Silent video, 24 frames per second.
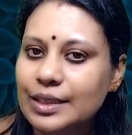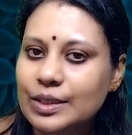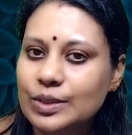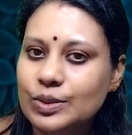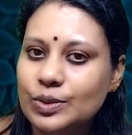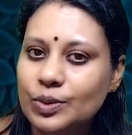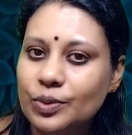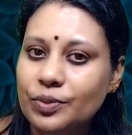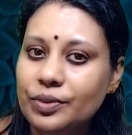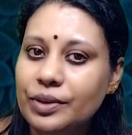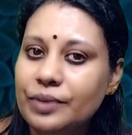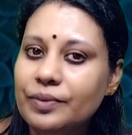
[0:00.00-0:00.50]

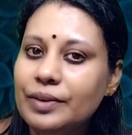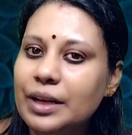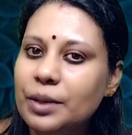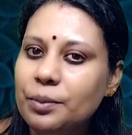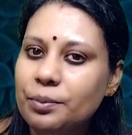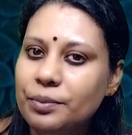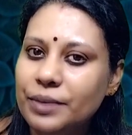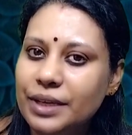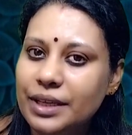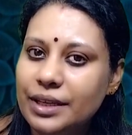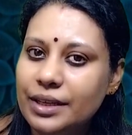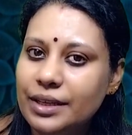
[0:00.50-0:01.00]
So we will
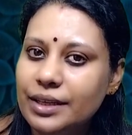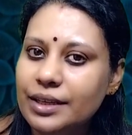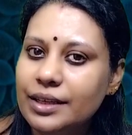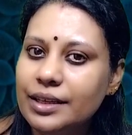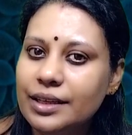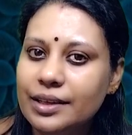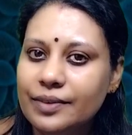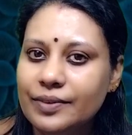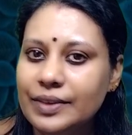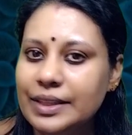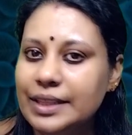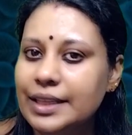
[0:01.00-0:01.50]
meet
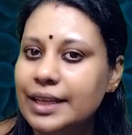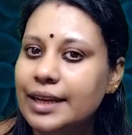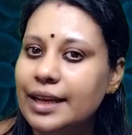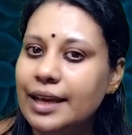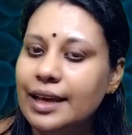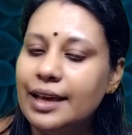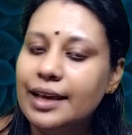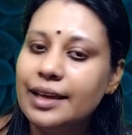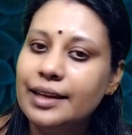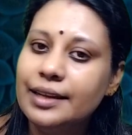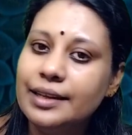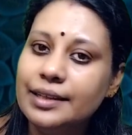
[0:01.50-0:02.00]
with
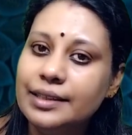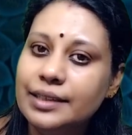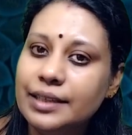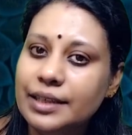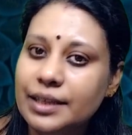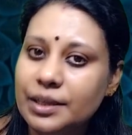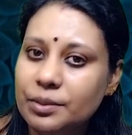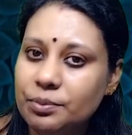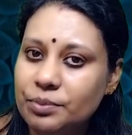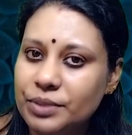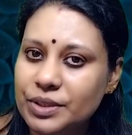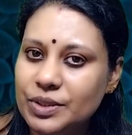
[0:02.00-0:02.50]
another
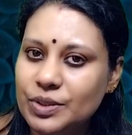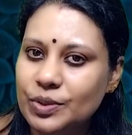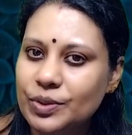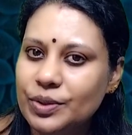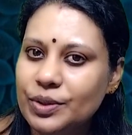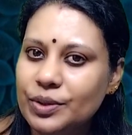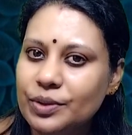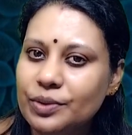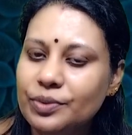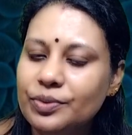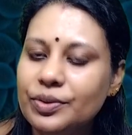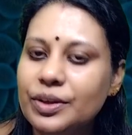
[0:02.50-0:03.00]

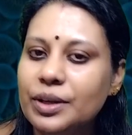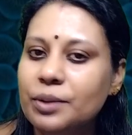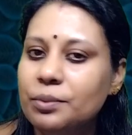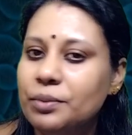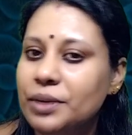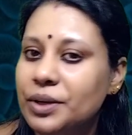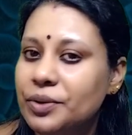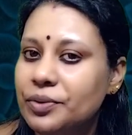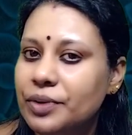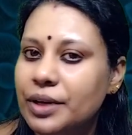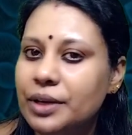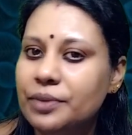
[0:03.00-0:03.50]
episode of
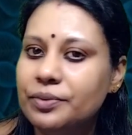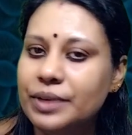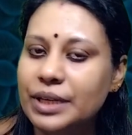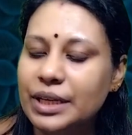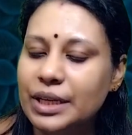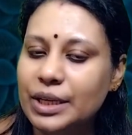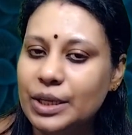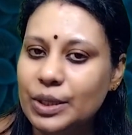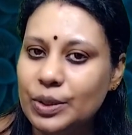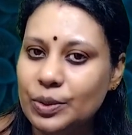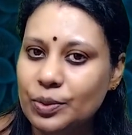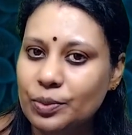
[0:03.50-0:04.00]

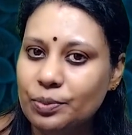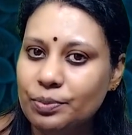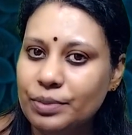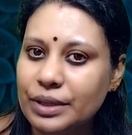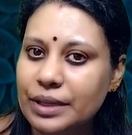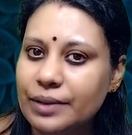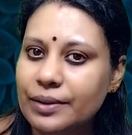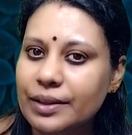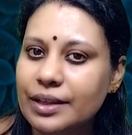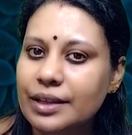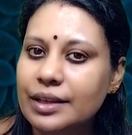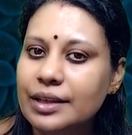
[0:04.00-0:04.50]
midwifery topic.